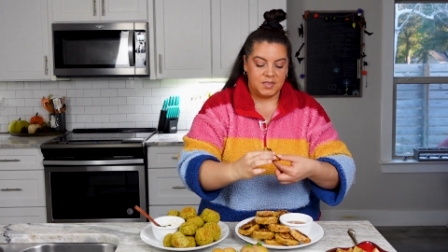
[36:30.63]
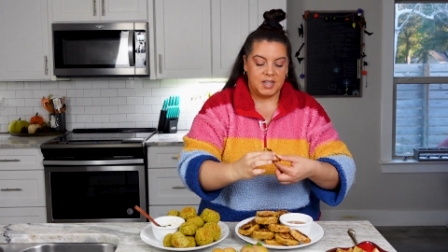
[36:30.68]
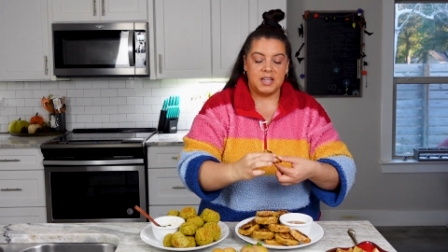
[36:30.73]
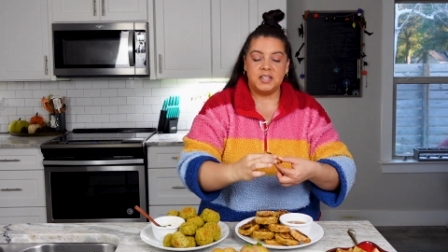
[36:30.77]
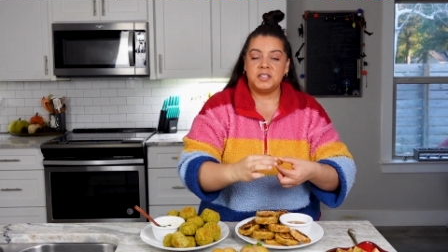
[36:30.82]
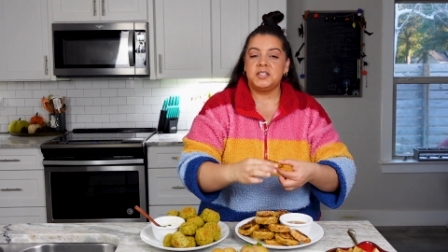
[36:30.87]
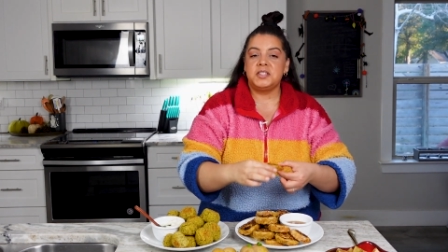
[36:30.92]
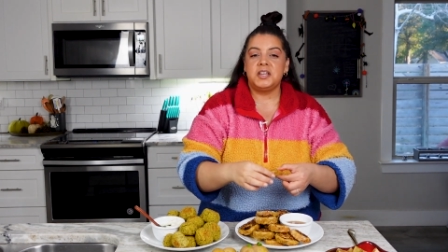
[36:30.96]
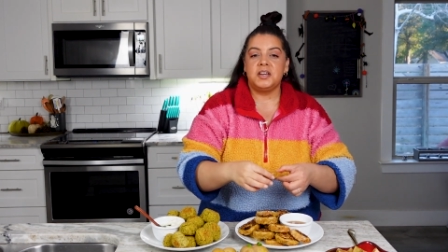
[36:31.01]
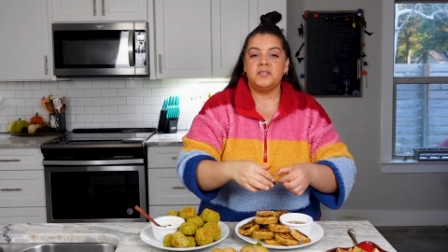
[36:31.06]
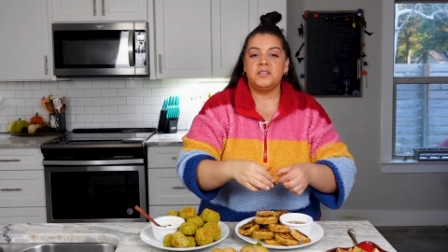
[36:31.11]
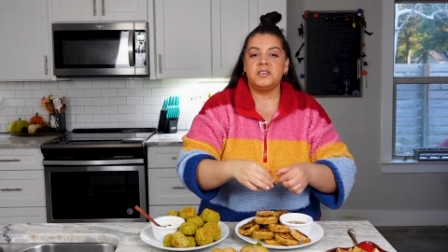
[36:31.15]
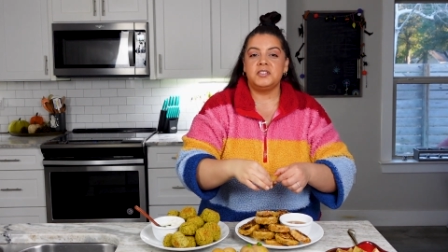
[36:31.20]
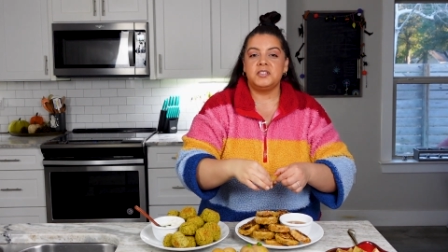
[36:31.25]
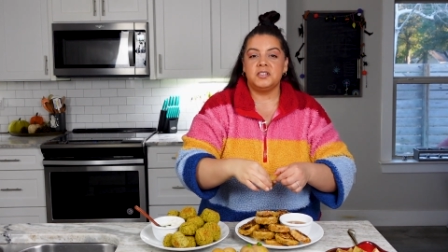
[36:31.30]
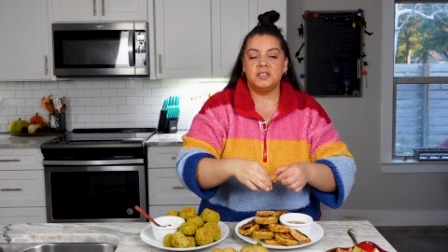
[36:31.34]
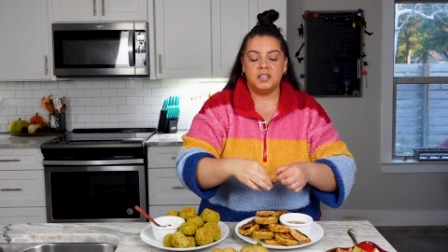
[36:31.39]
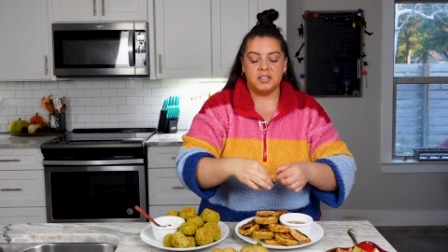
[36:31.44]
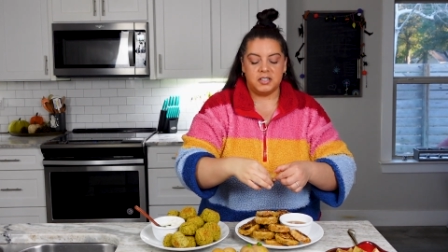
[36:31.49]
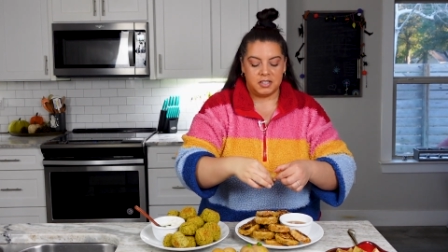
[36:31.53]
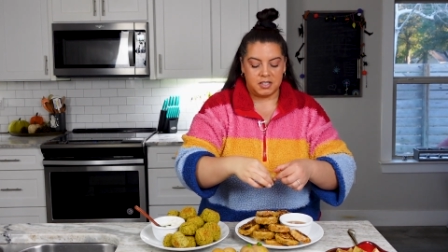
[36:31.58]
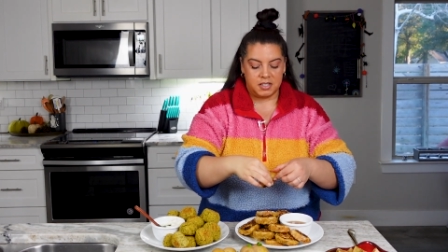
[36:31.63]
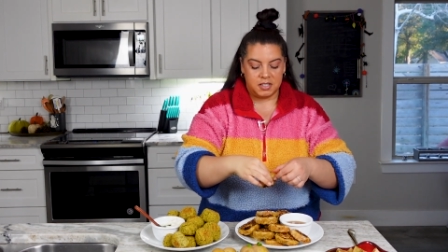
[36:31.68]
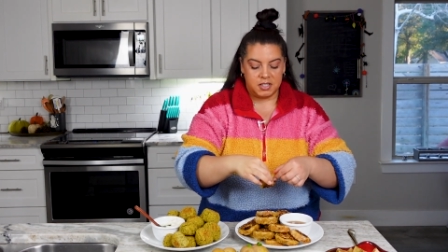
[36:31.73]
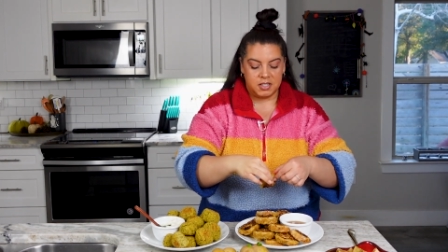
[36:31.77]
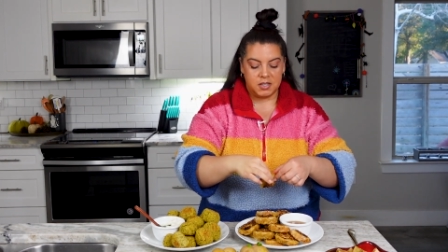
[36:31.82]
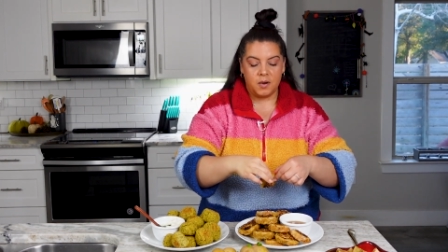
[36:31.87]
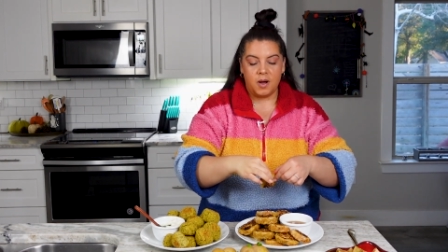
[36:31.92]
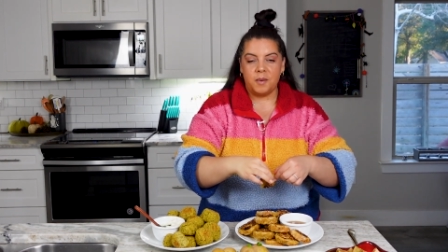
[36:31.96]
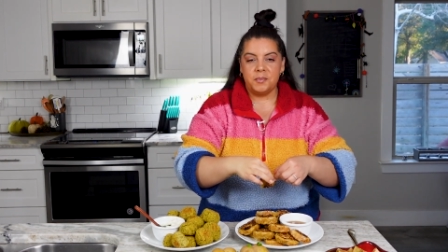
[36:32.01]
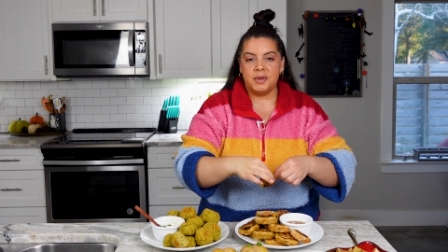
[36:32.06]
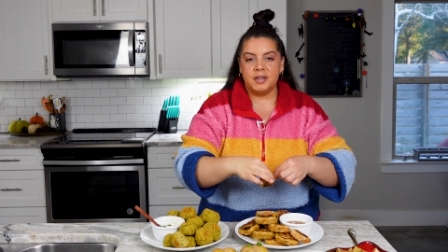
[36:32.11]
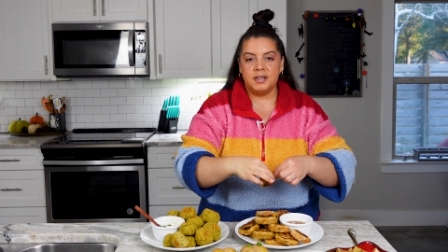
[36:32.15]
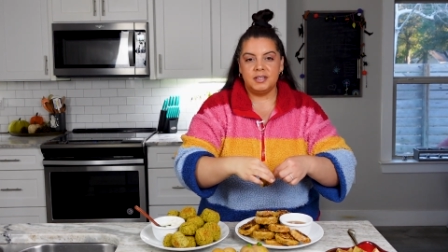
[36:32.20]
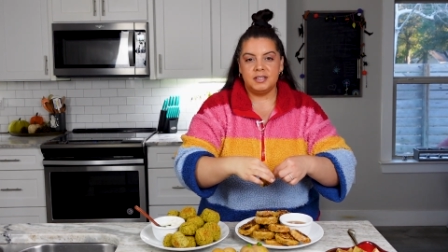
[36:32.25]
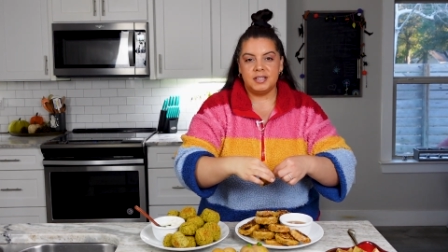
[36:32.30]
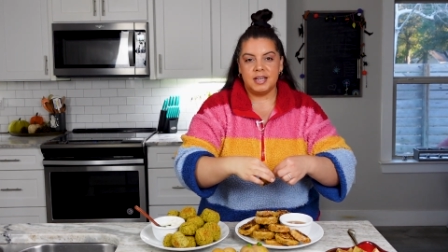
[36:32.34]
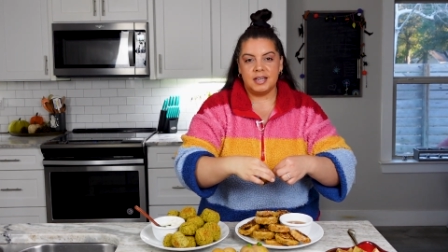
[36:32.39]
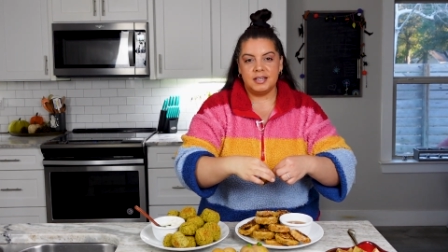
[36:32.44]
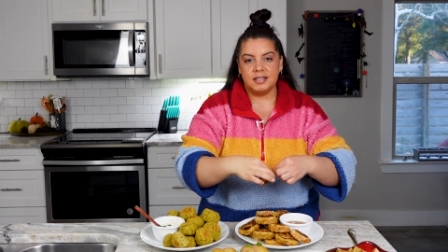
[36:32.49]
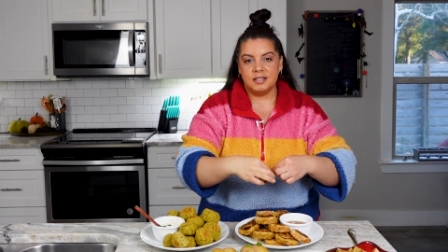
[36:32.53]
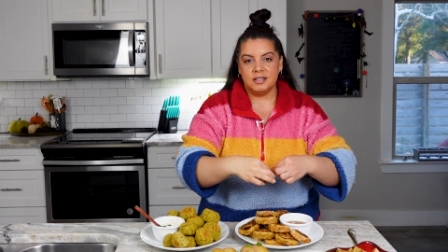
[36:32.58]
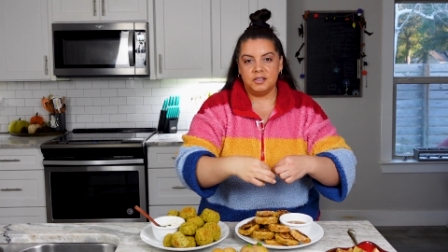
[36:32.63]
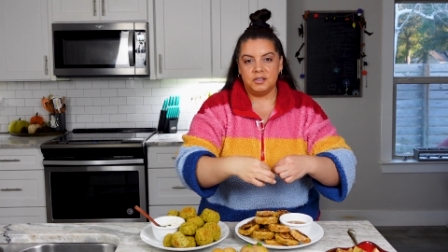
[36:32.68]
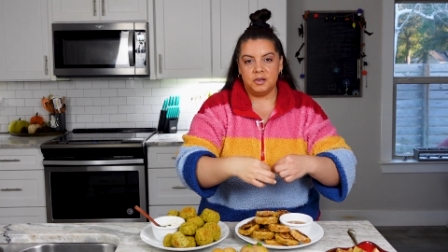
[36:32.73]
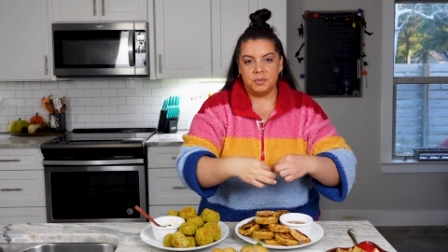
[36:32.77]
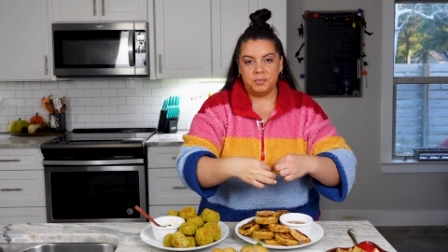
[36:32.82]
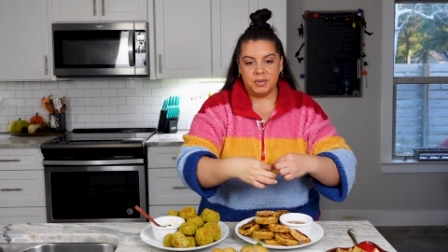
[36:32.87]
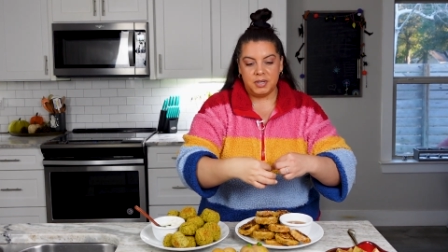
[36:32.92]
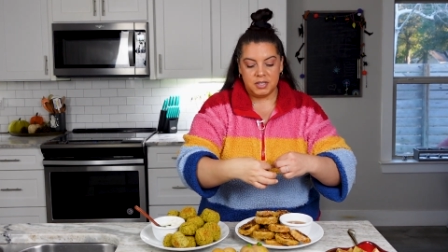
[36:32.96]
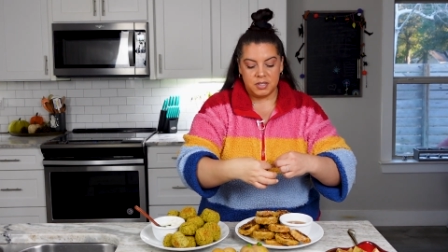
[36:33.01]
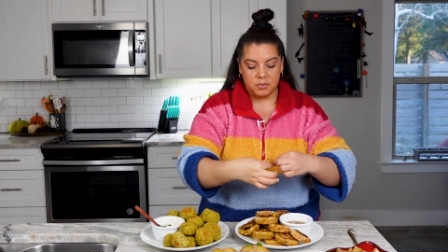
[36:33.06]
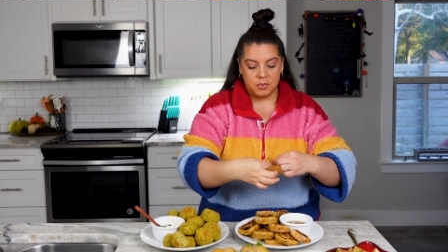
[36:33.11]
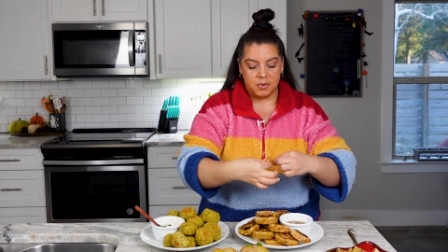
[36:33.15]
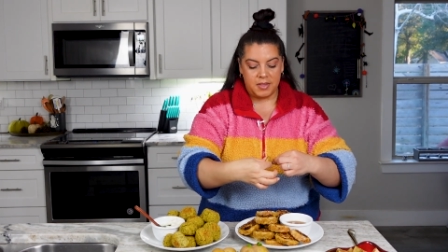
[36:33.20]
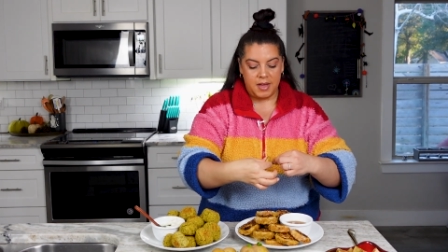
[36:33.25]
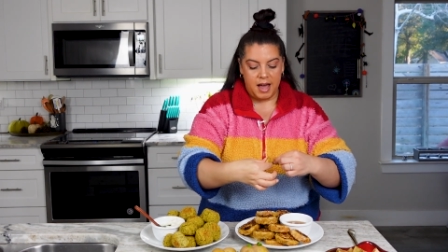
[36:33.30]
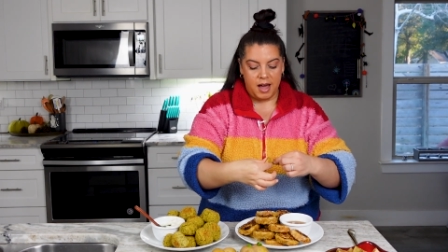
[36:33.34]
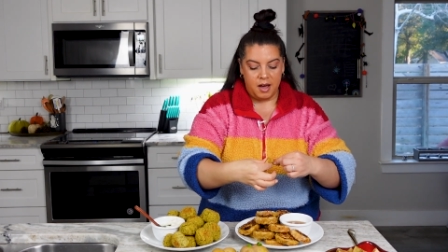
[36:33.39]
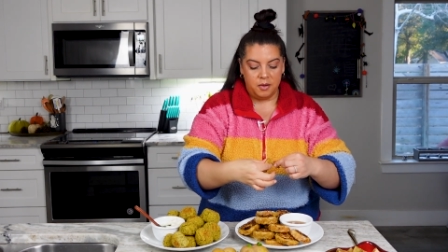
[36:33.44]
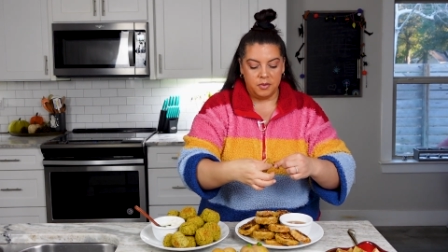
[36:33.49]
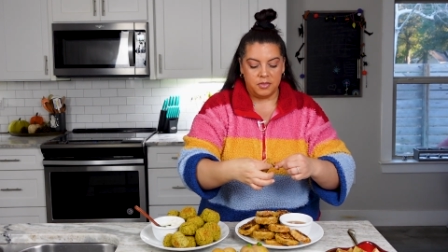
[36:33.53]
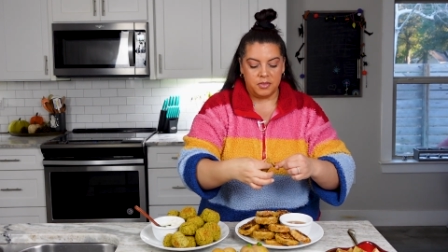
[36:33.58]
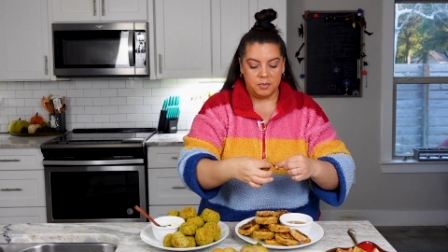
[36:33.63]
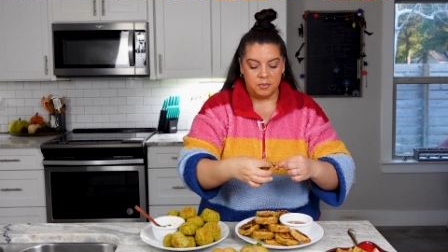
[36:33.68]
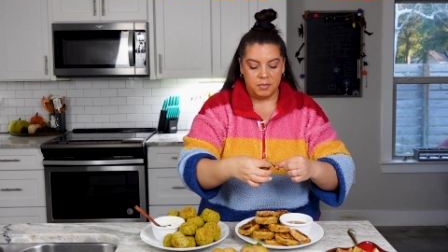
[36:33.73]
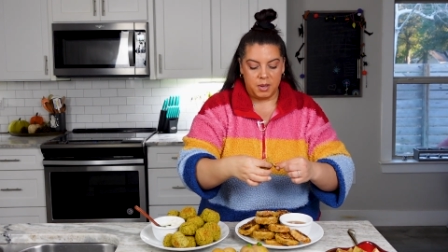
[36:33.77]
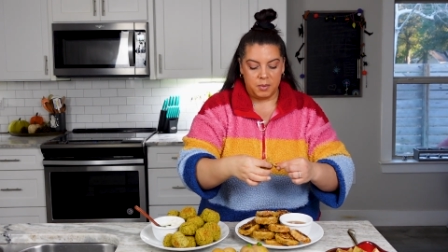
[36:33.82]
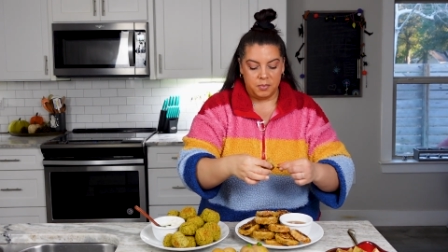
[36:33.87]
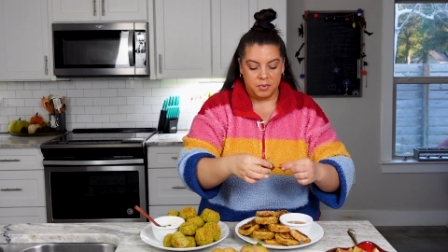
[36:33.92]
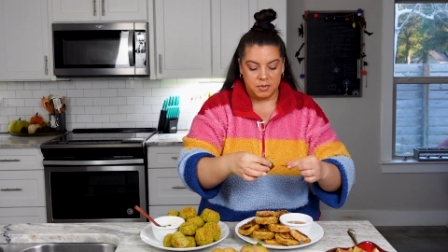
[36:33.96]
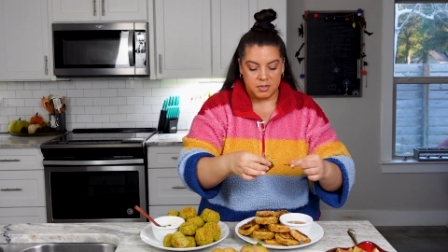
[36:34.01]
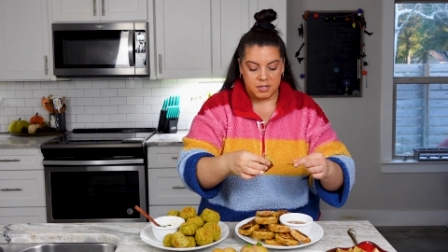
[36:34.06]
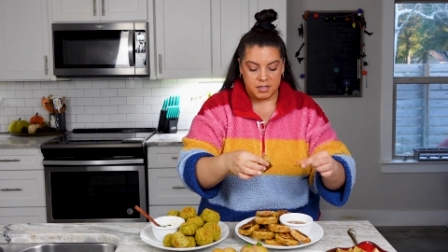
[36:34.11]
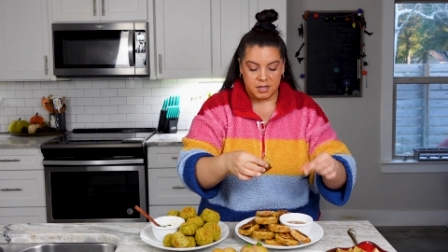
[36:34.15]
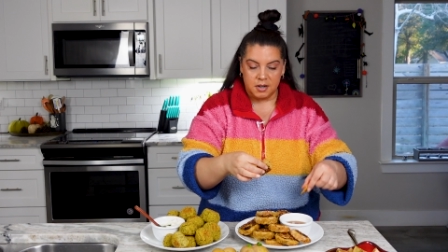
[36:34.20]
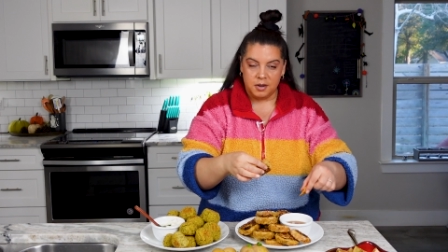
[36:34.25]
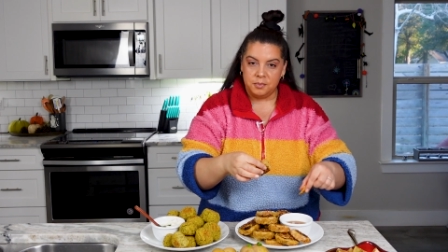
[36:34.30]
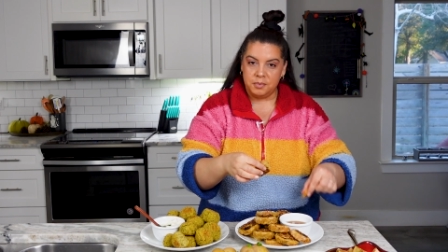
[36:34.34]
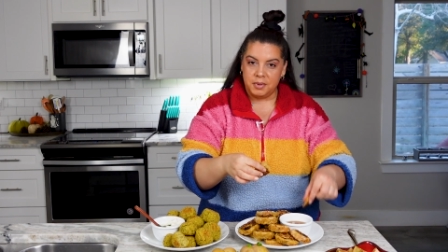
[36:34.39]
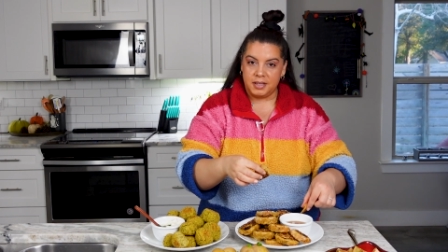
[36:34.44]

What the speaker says: it's giving delicious. So I'm gonna taste a little piece without the maple syrup,